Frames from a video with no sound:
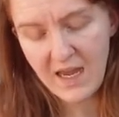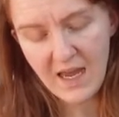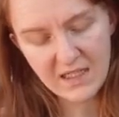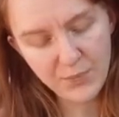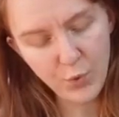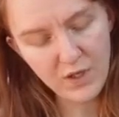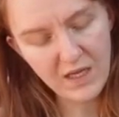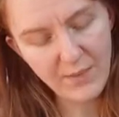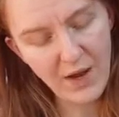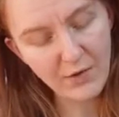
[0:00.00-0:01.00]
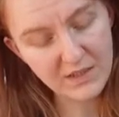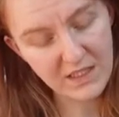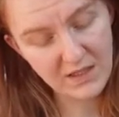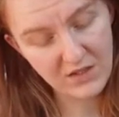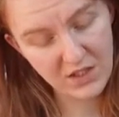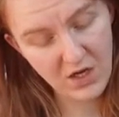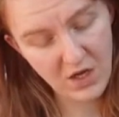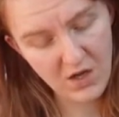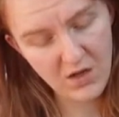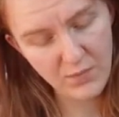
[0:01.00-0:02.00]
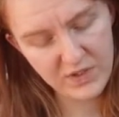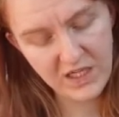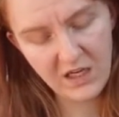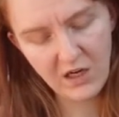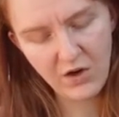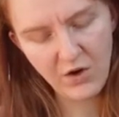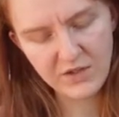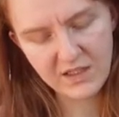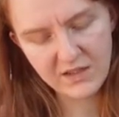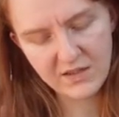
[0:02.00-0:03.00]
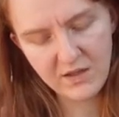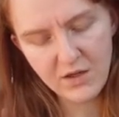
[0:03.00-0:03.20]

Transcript: and to point him out to her particular notice.